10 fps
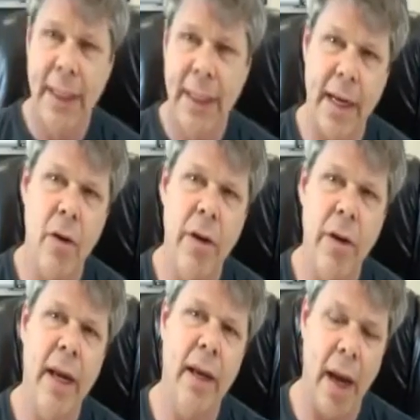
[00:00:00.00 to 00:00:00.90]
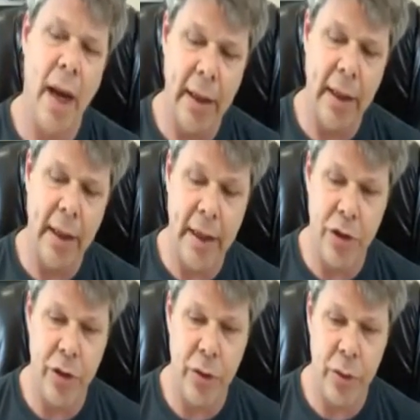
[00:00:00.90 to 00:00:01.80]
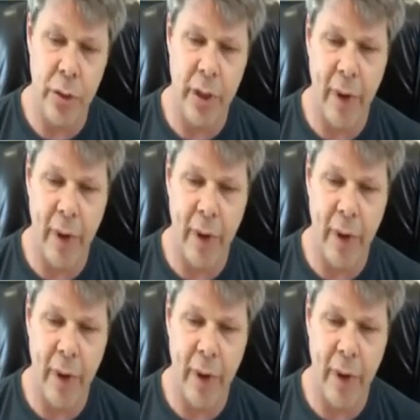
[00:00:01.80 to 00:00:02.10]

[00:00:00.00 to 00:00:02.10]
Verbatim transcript: It's like okay, I need to